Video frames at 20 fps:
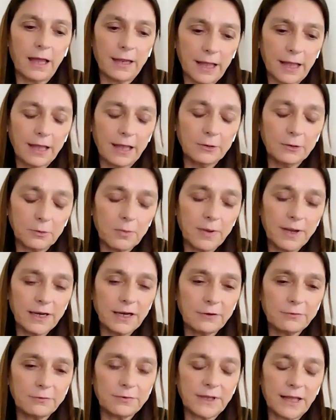And
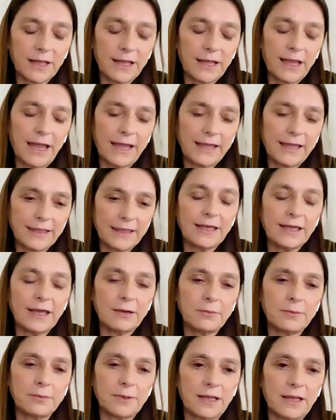one of the
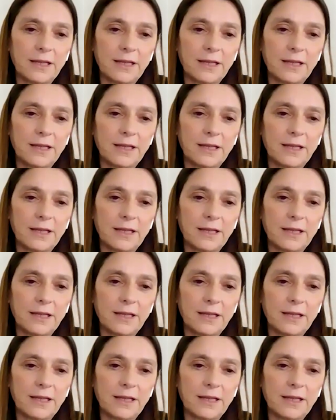ideas